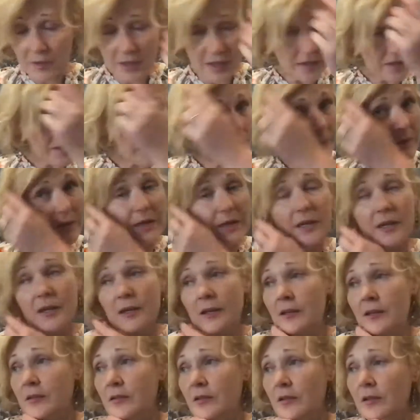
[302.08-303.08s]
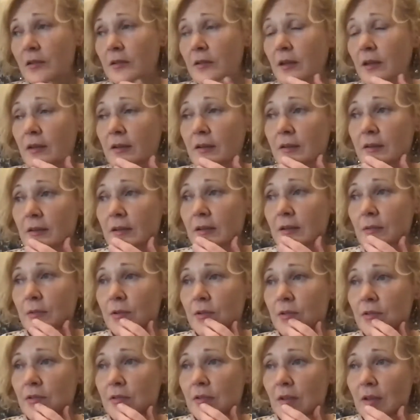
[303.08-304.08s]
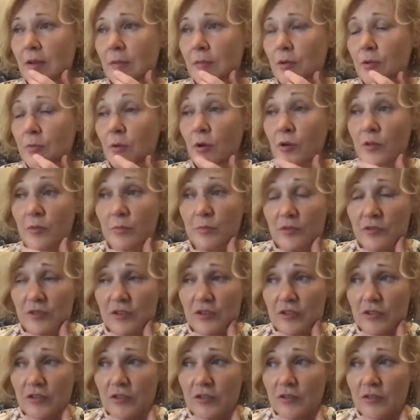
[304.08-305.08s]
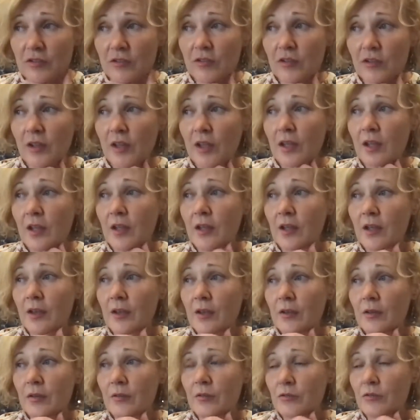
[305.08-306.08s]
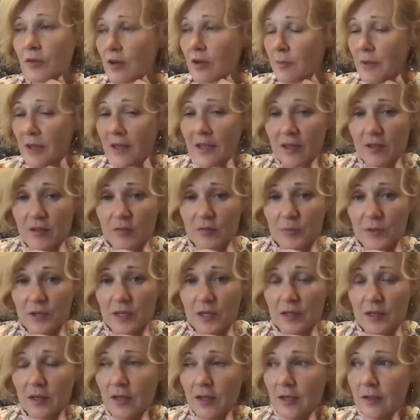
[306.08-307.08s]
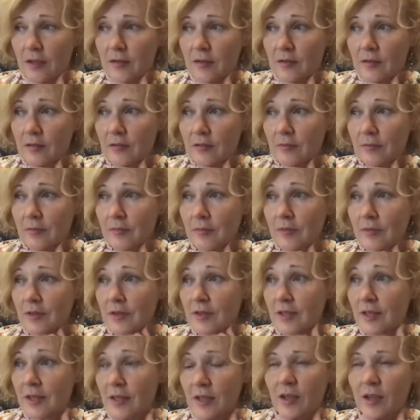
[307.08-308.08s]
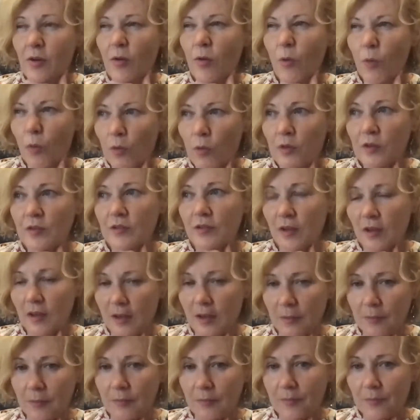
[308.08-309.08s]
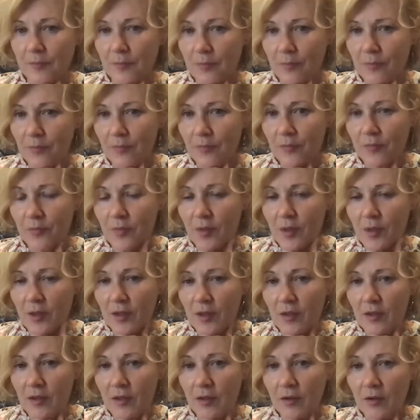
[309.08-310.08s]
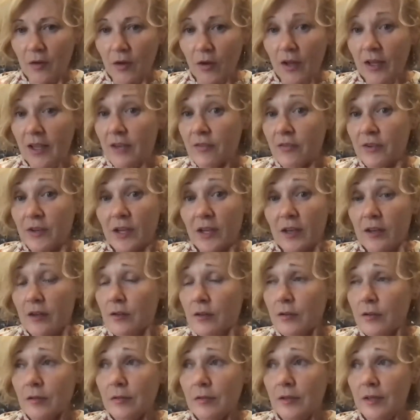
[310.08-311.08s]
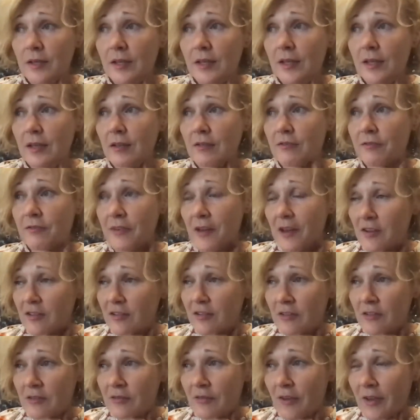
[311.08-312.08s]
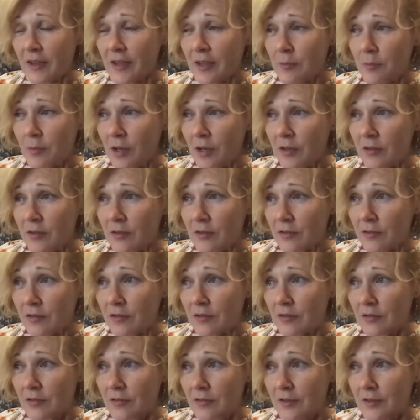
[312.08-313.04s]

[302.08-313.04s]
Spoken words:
had a couple of kids, and it was, we're both musicians trying to make ends meet and gigging all the time. You know, I even had a gig in fashion for 8 months.